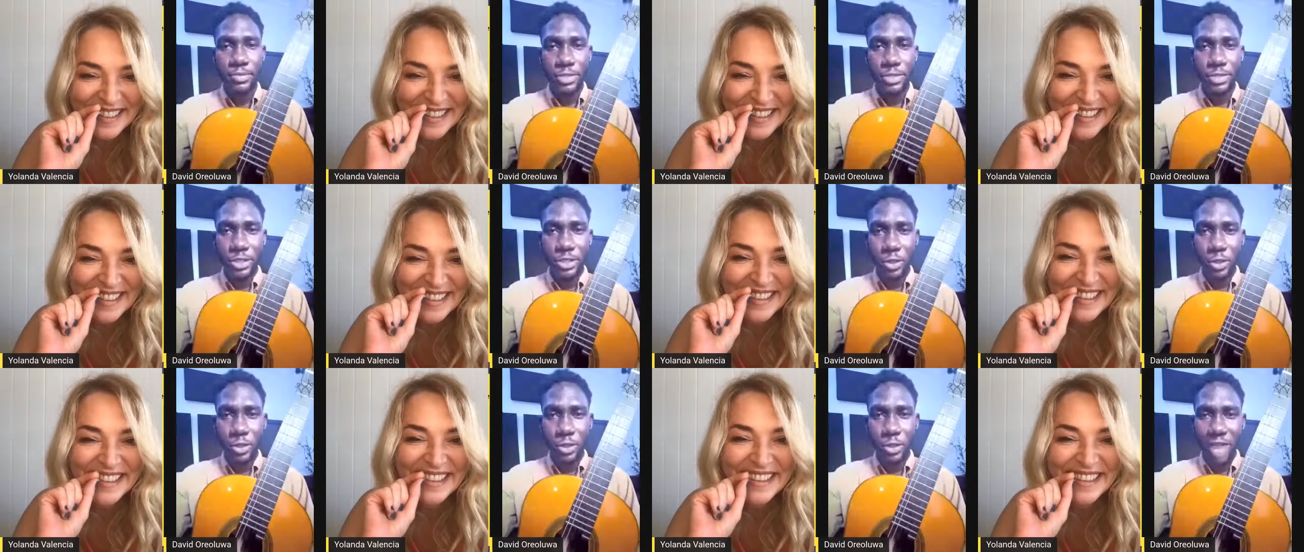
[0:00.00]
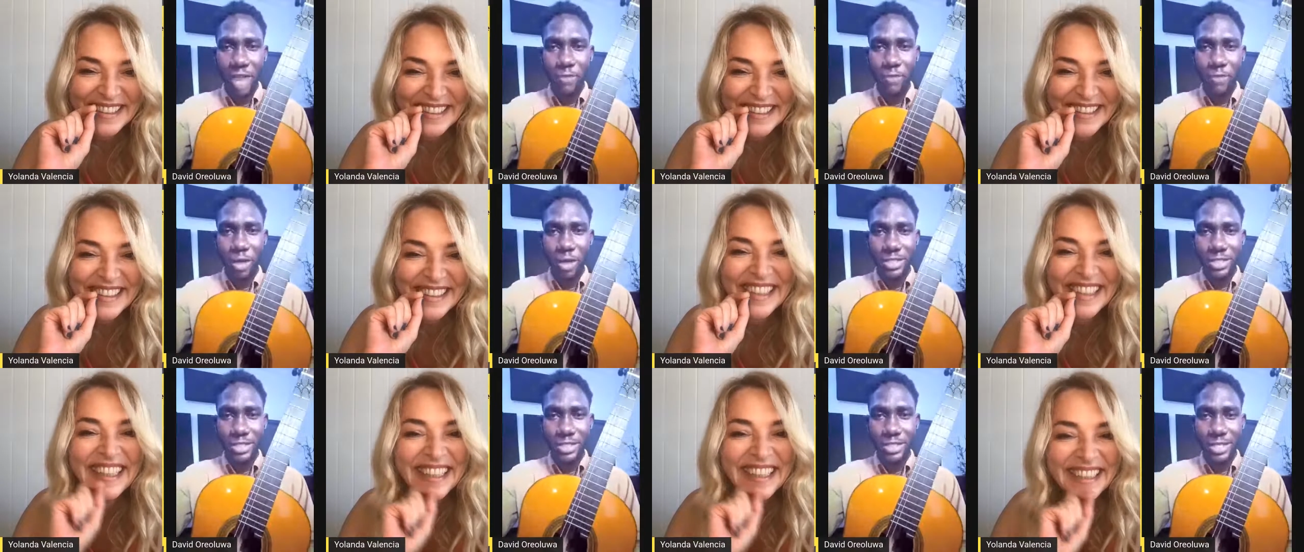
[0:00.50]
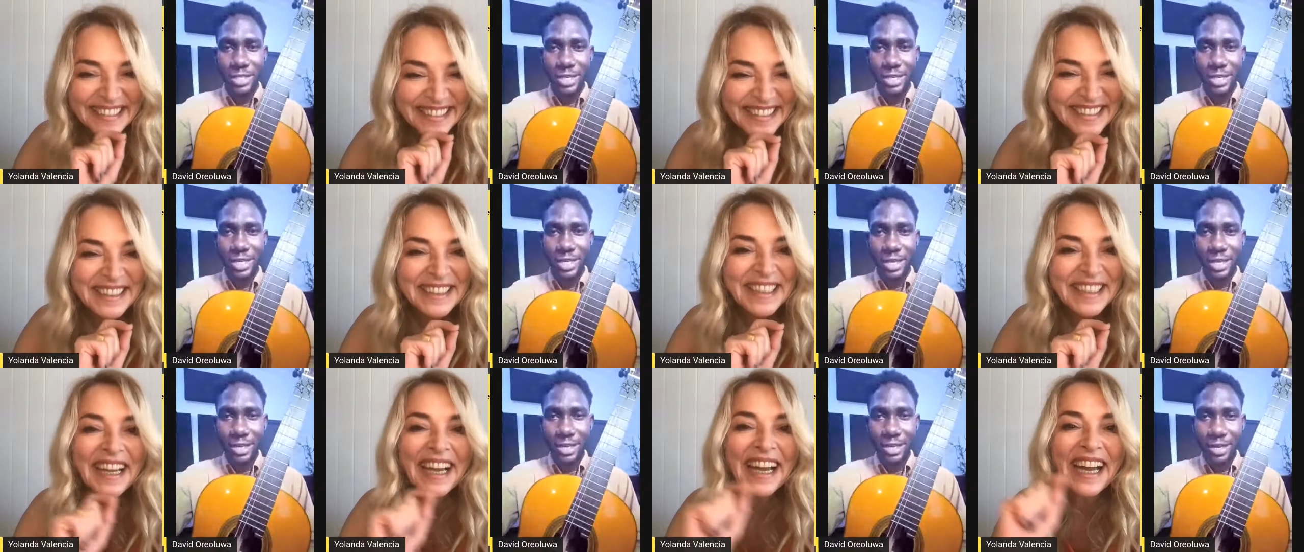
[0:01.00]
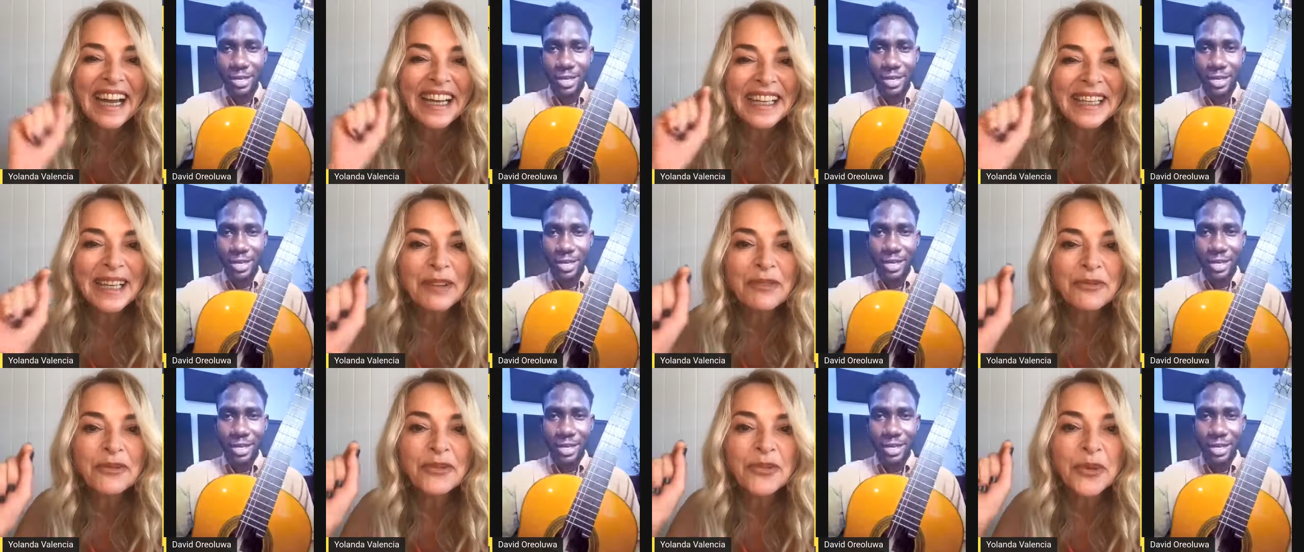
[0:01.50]
Speaker 1: You have what?
Speaker 2: I
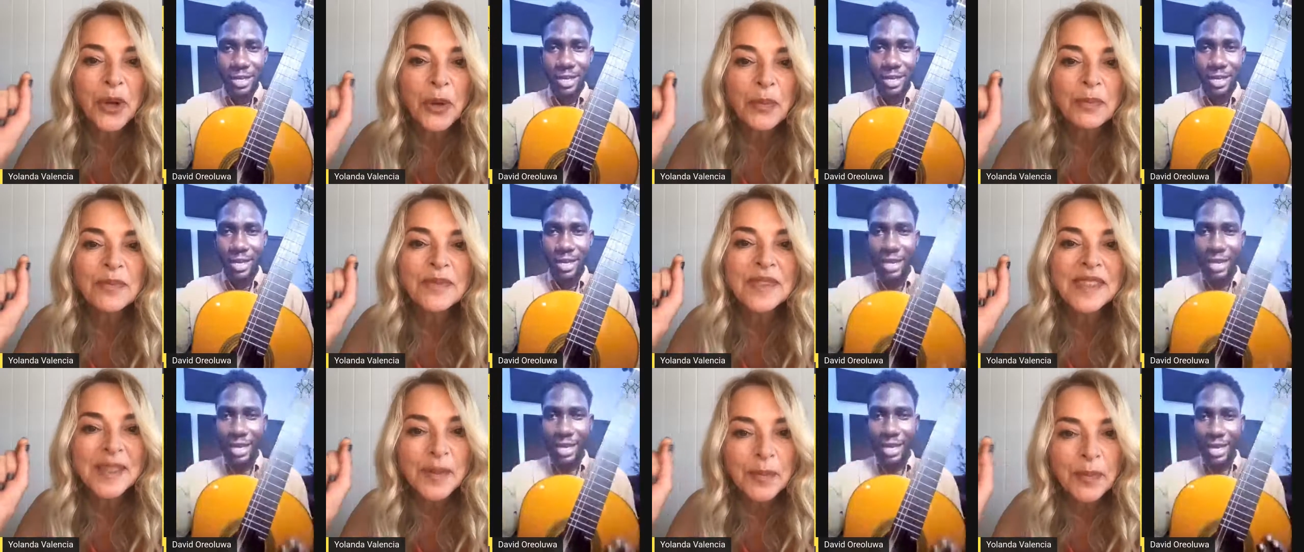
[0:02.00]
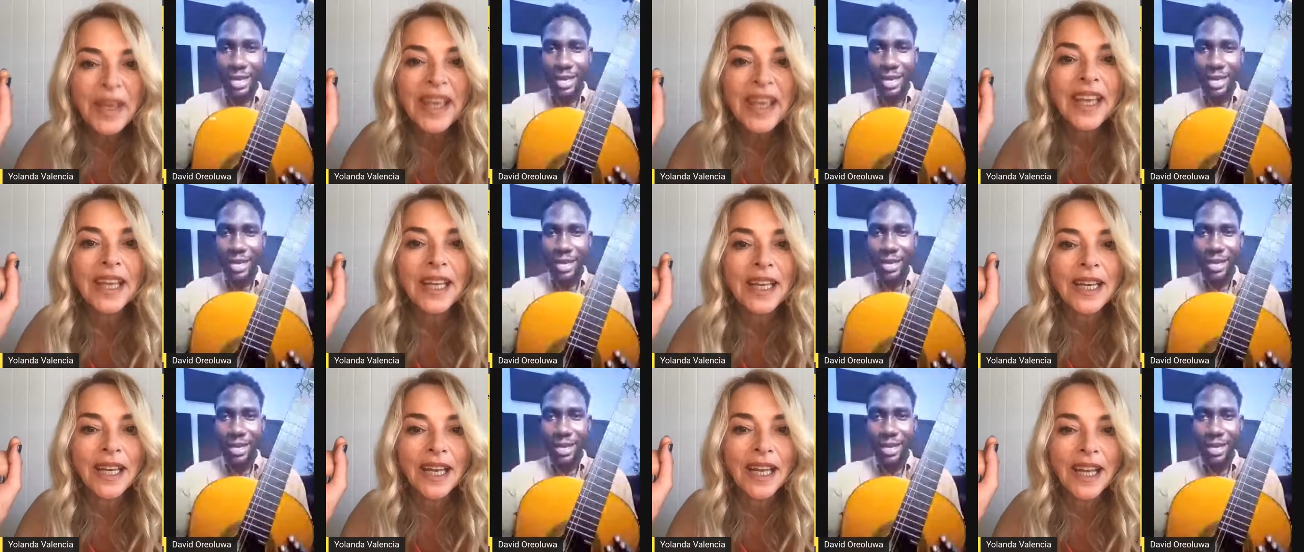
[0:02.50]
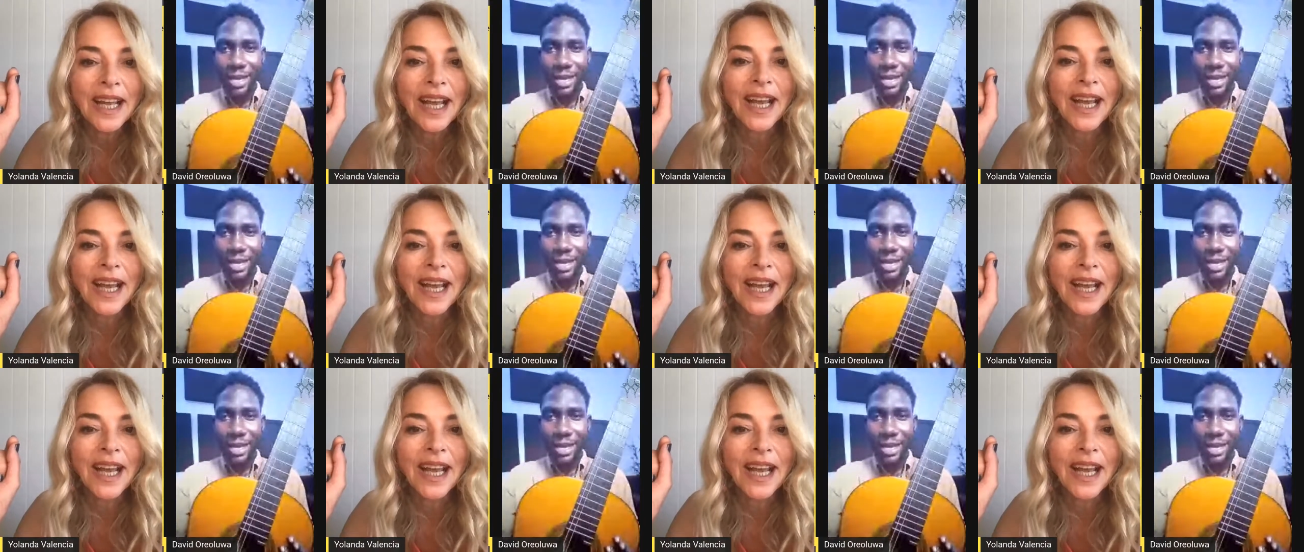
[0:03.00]
am from Spain.